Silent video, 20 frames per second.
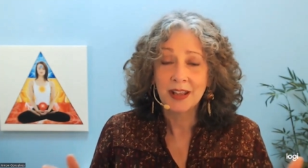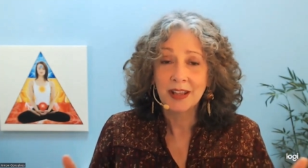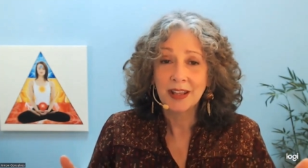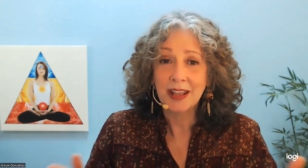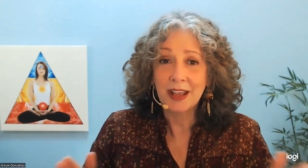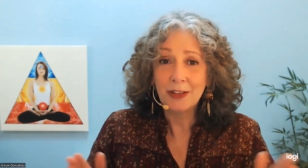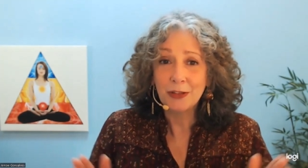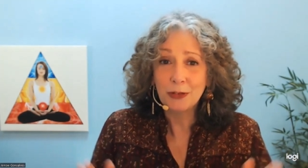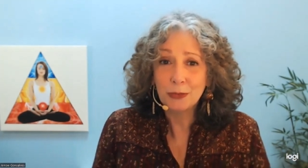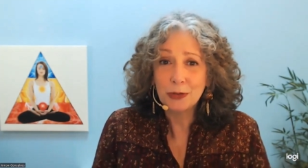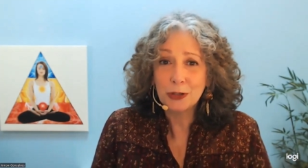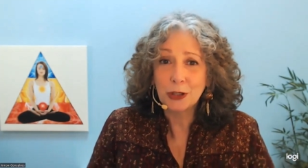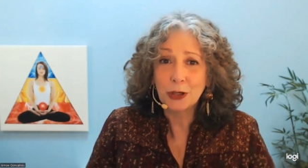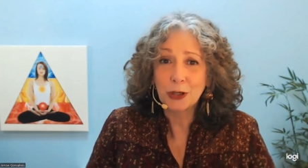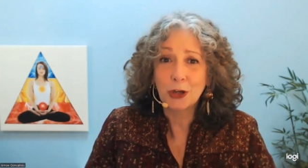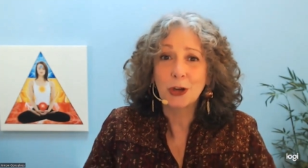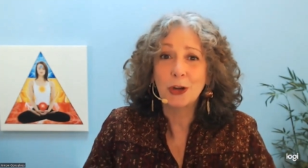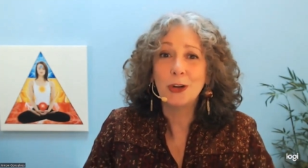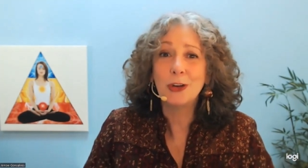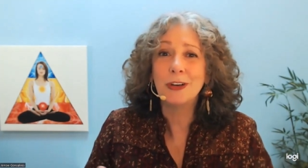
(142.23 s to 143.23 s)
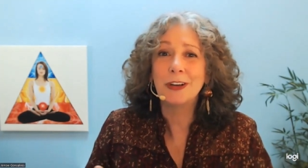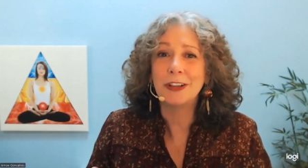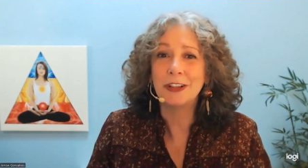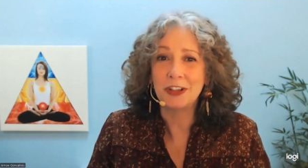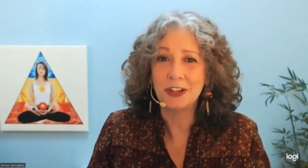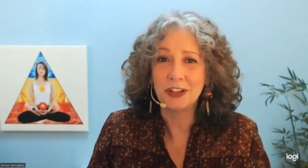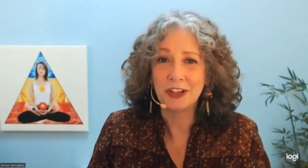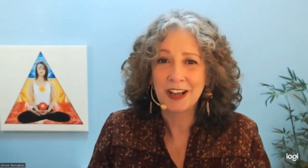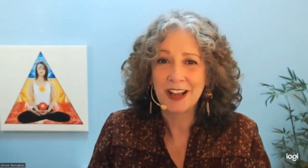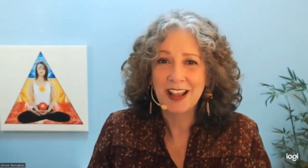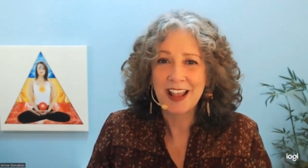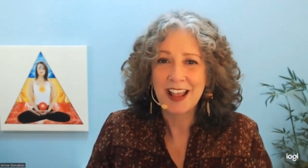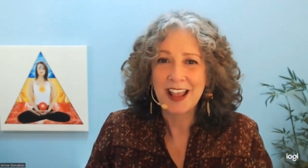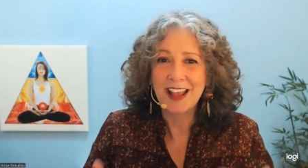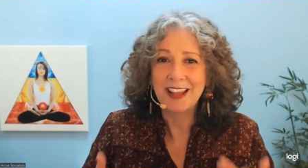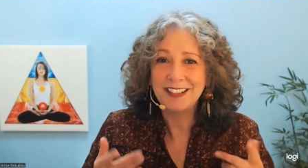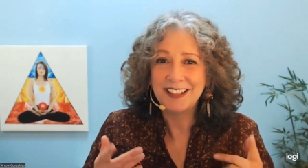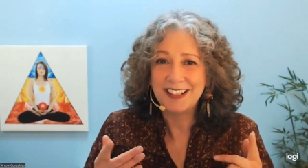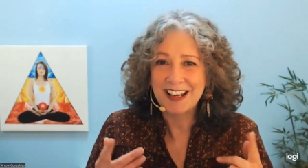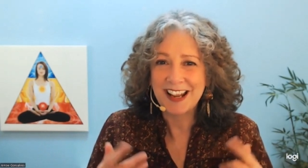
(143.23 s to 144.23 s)
Gathering courage
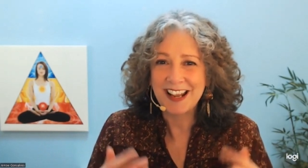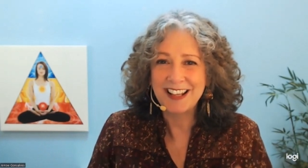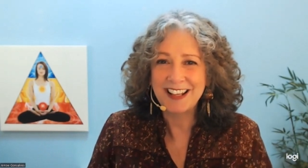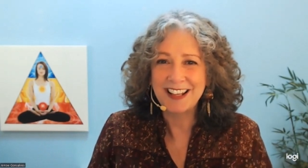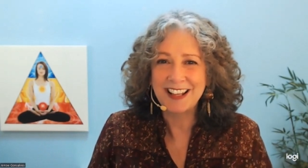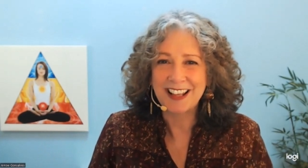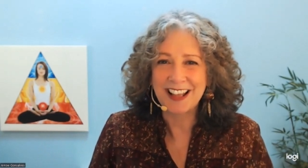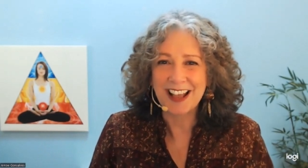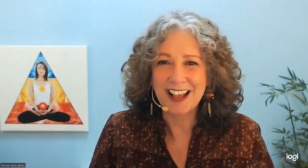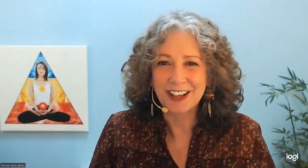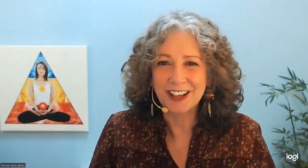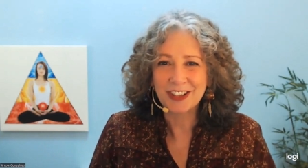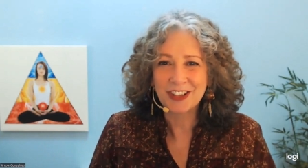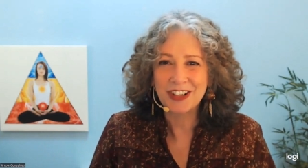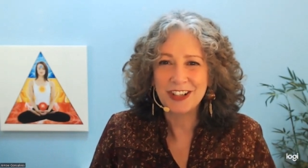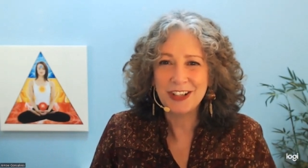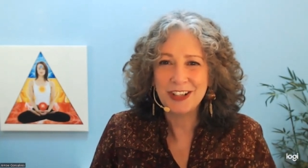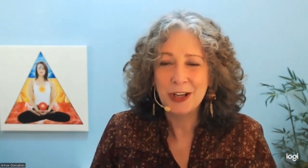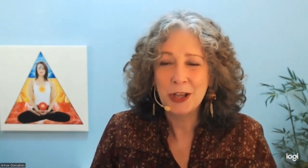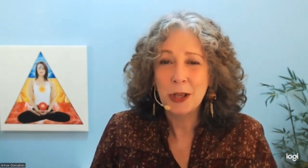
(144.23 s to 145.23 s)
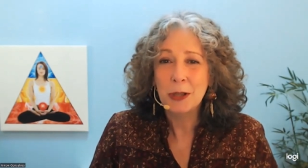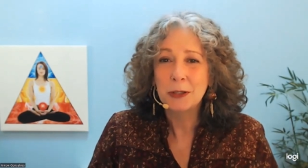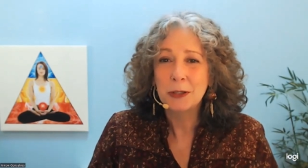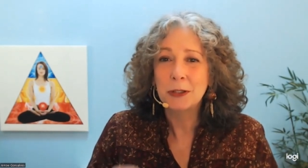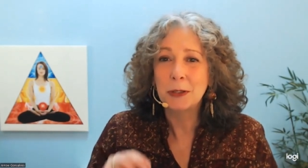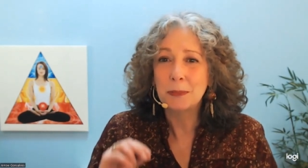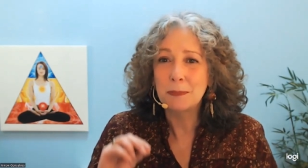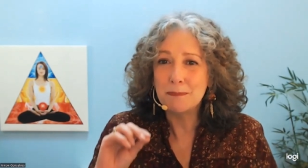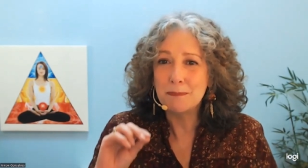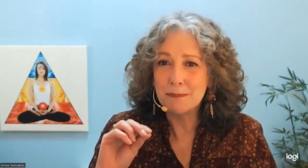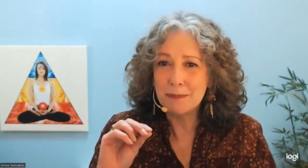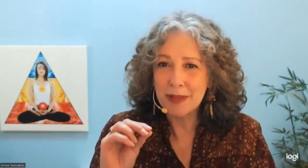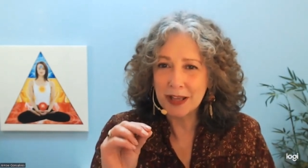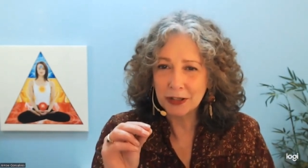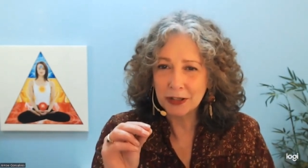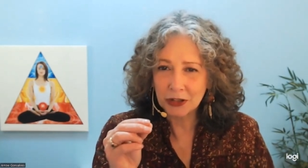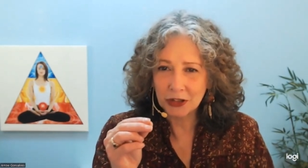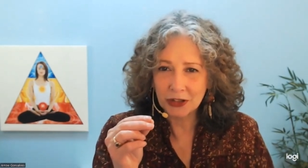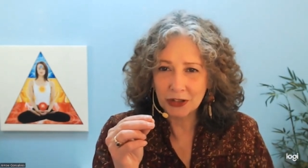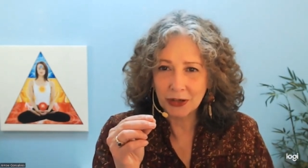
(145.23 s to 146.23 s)
and taking action to
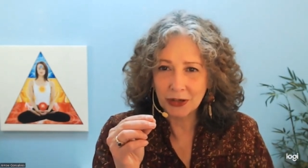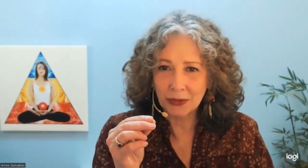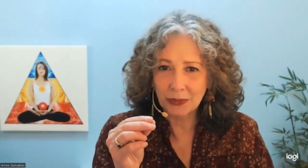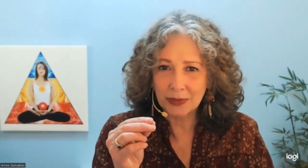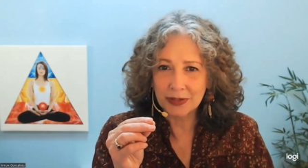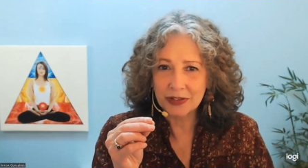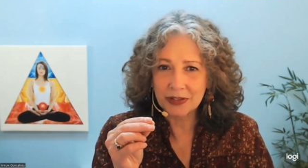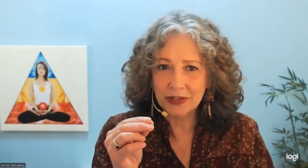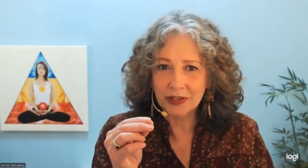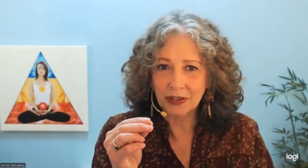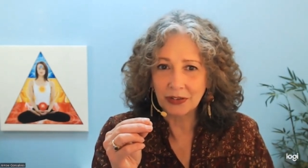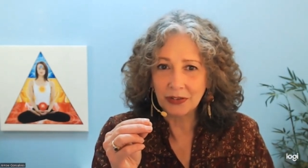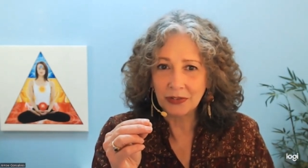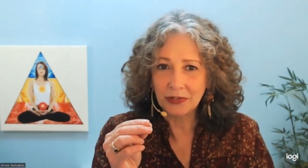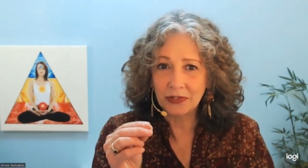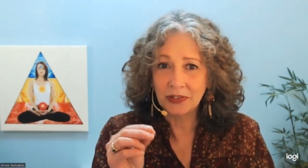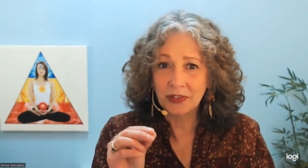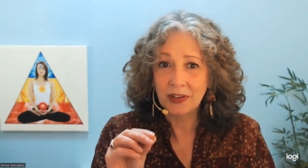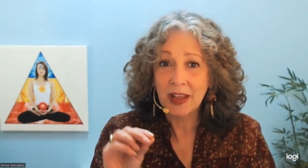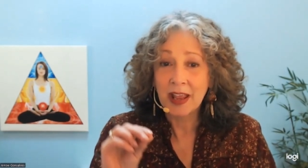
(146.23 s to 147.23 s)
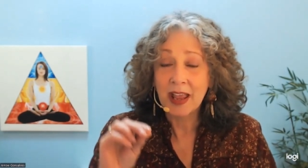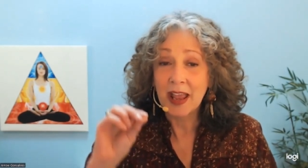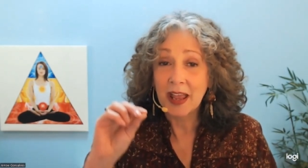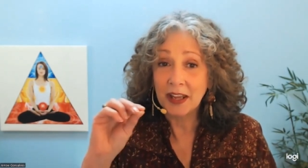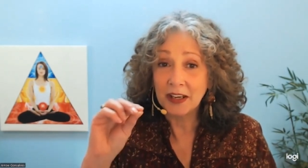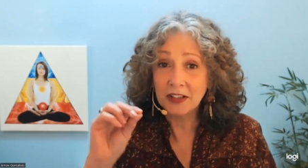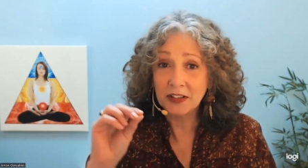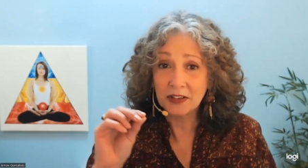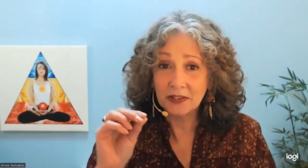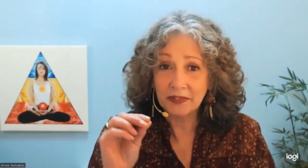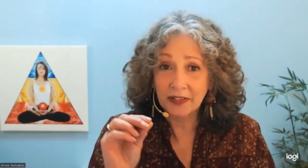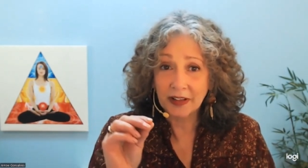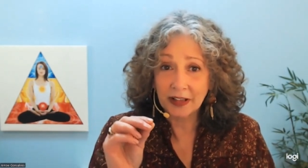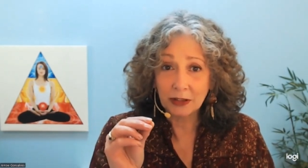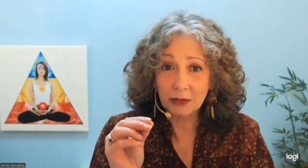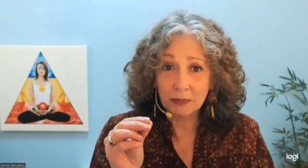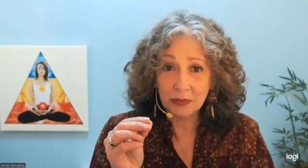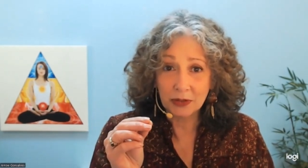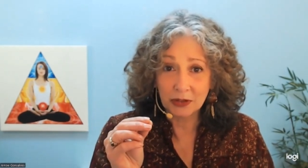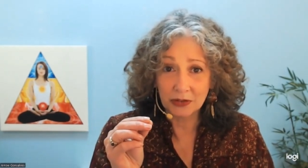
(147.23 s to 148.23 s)
measure your results and
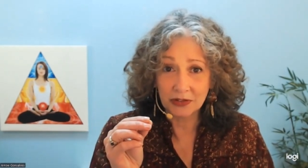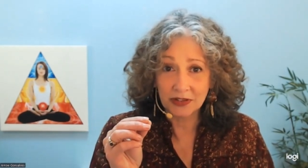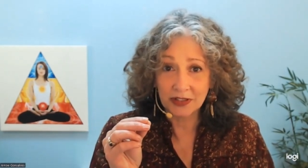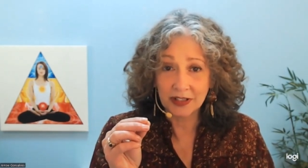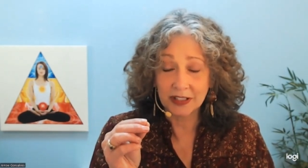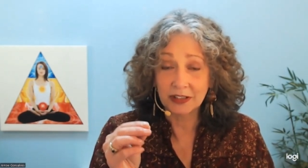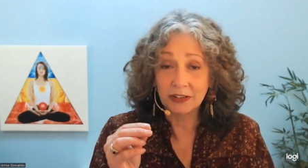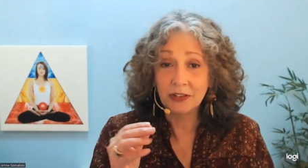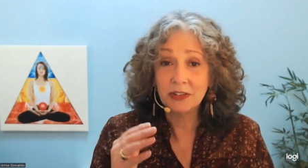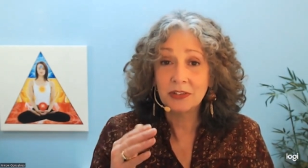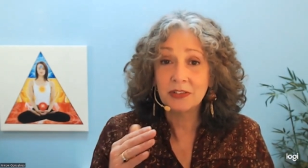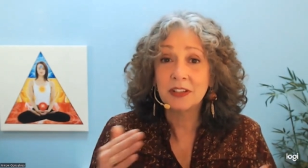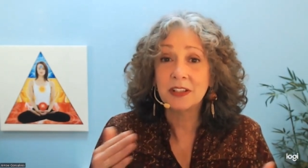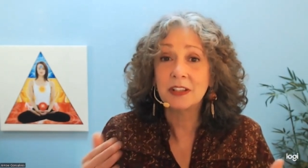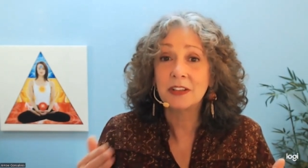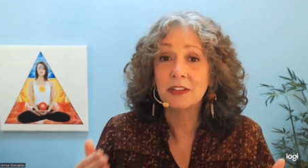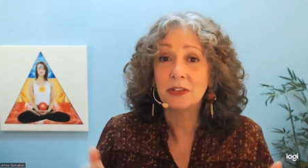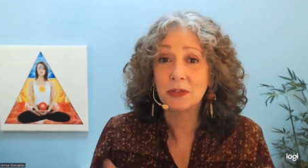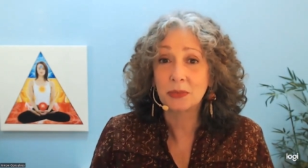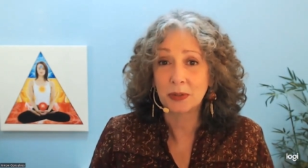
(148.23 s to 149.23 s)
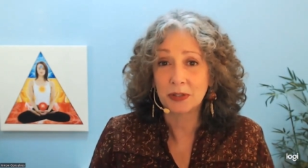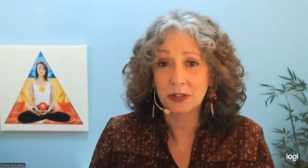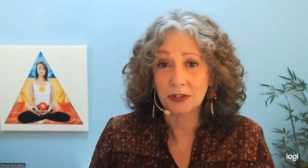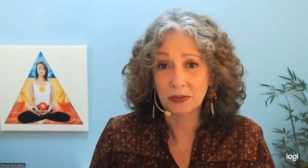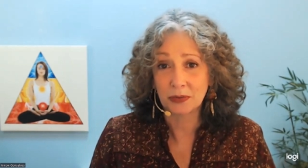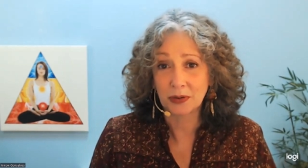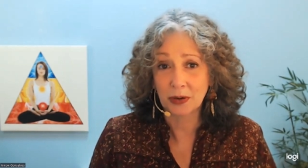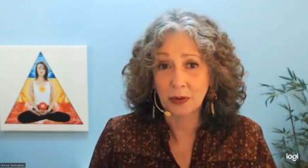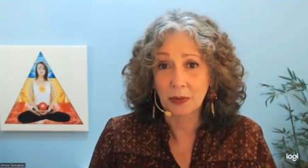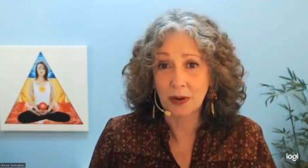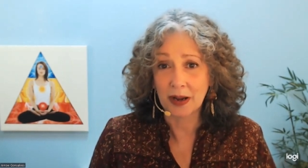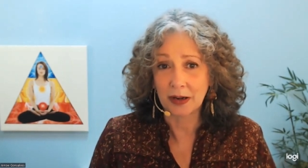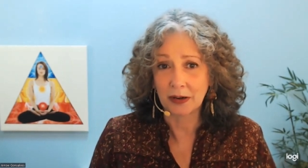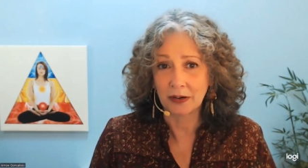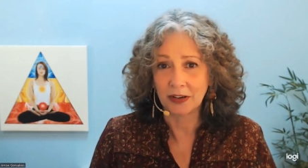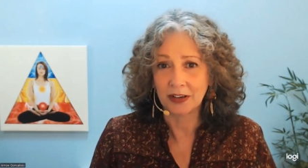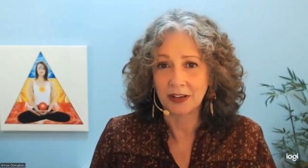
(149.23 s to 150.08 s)
develop your skills is what's required.